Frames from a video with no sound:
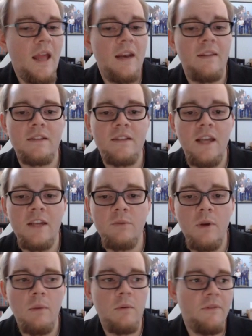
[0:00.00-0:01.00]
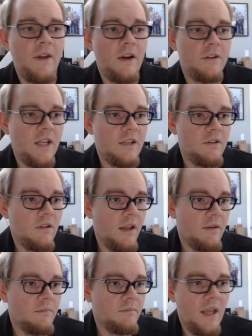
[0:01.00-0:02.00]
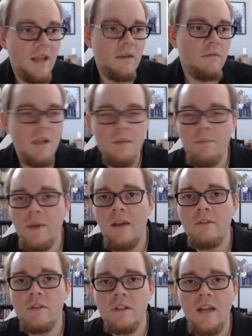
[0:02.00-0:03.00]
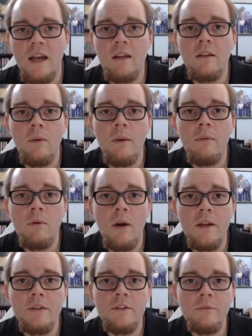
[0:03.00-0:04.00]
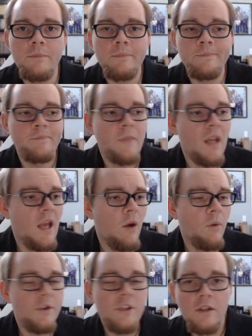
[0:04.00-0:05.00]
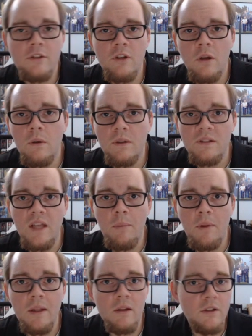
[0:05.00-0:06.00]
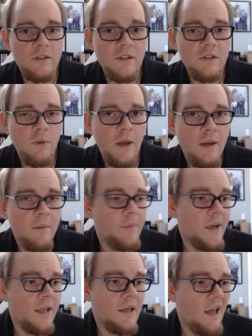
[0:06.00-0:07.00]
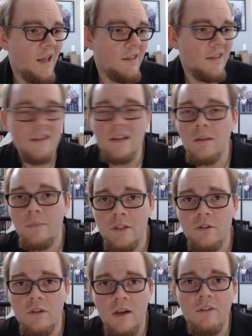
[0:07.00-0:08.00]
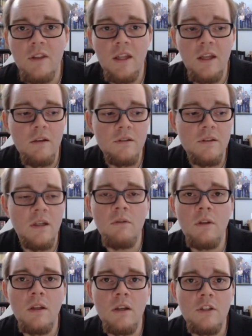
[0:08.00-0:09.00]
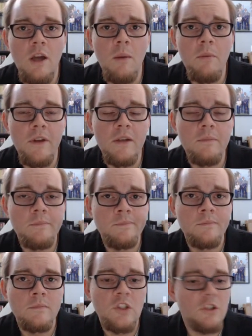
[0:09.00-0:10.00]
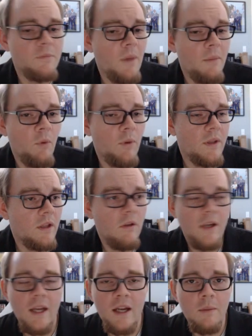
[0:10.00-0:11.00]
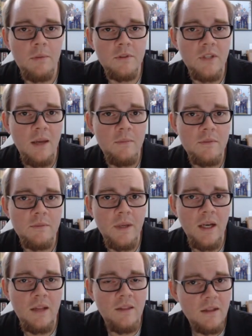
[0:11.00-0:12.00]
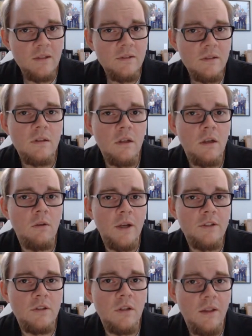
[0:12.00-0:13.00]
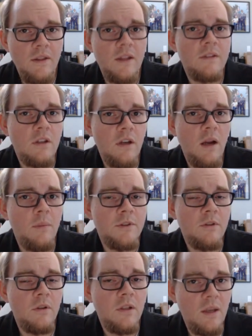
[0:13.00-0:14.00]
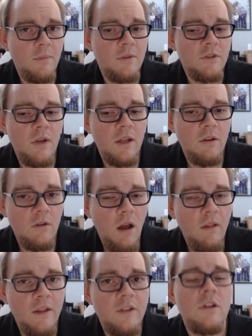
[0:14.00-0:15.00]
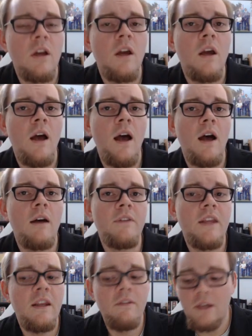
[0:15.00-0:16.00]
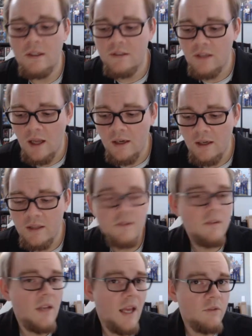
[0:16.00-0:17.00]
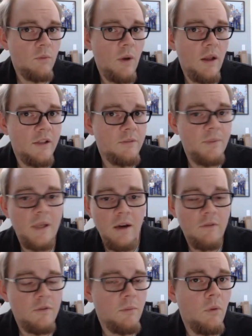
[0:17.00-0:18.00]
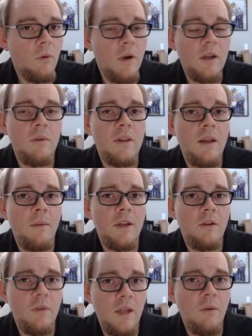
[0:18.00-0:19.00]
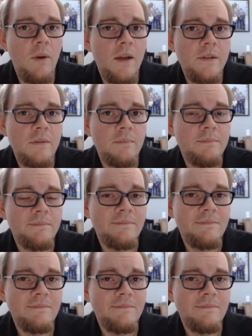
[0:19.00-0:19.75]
And in this case, we're able to find our tangent line, and it behaves exactly the way we'd want it to. Wish I could show you an example that looks this way, but I think the picture and everything here has done a really good job of it. So this might be one that you look at a couple times, but I think this is a good question. I think it's a good opportunity to demonstrate your knowledge of evenness and oddness, as well as be comfortable working with them in unique ways.